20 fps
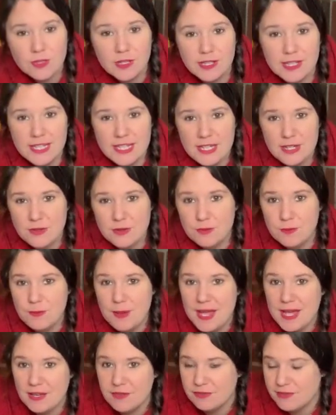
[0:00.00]
really cute
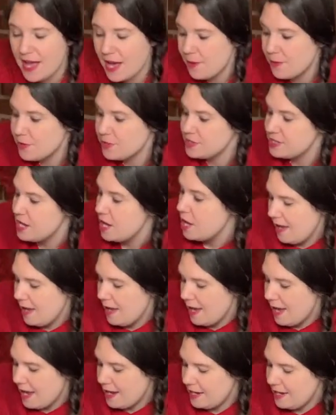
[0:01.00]
pink flowers,
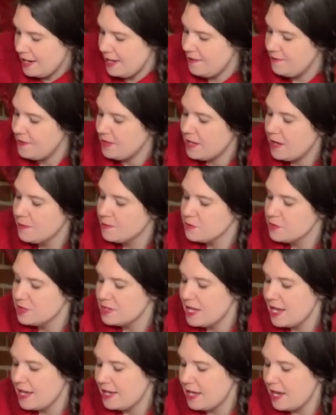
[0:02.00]
and it even comes
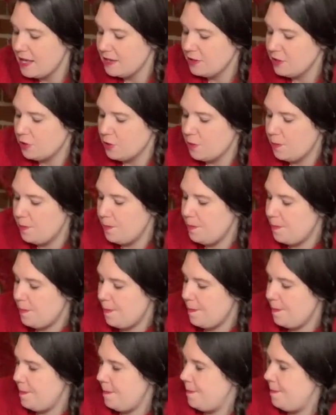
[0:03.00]
with like a little
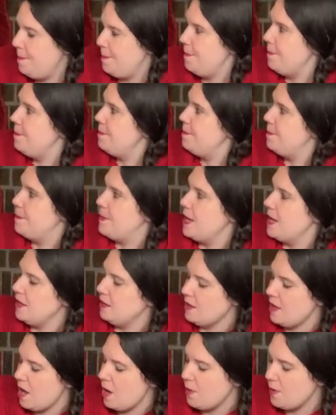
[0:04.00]

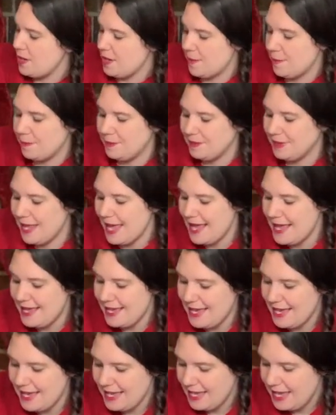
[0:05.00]
pillow and a
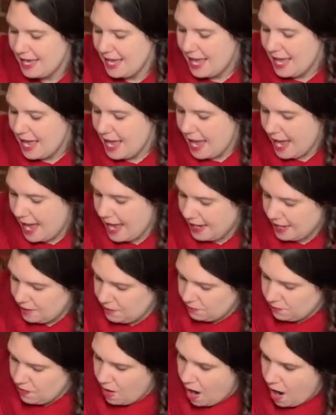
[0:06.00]
blanket, and
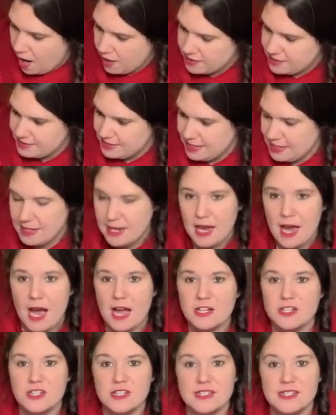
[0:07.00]
it rocks. And
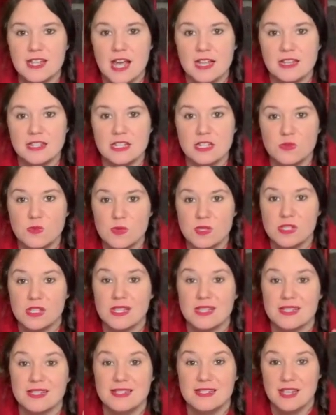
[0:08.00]
I just thought this was
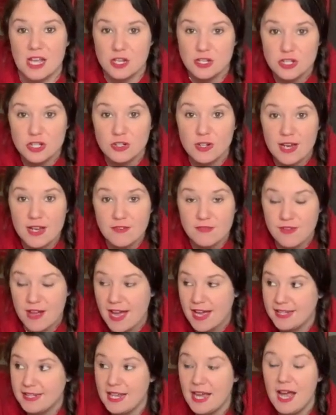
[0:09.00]
such a great
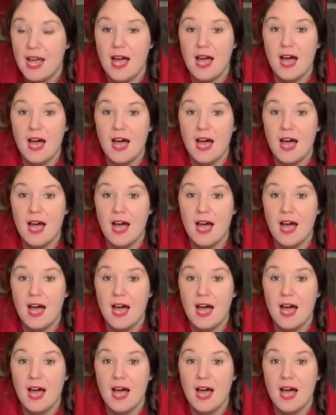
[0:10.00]
find.